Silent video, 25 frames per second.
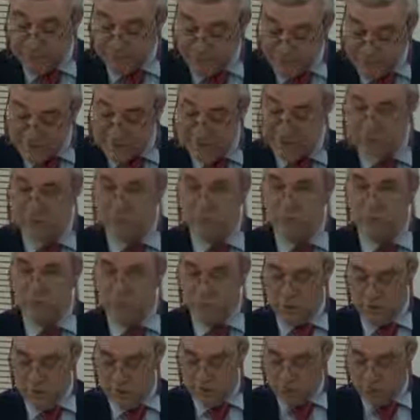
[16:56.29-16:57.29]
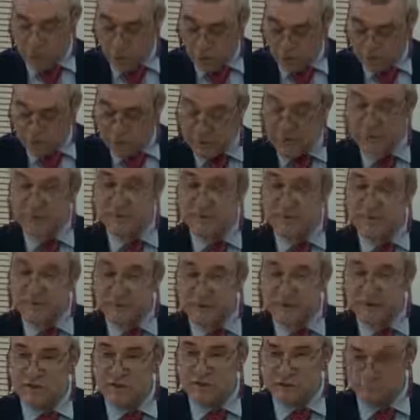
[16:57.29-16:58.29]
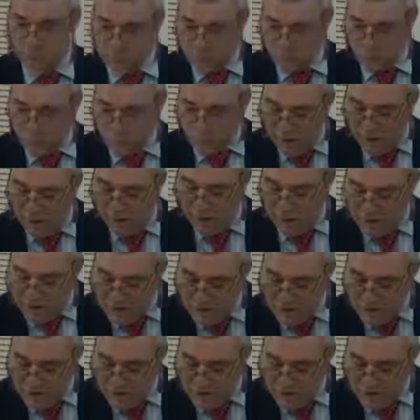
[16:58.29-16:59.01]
Festival got 6.1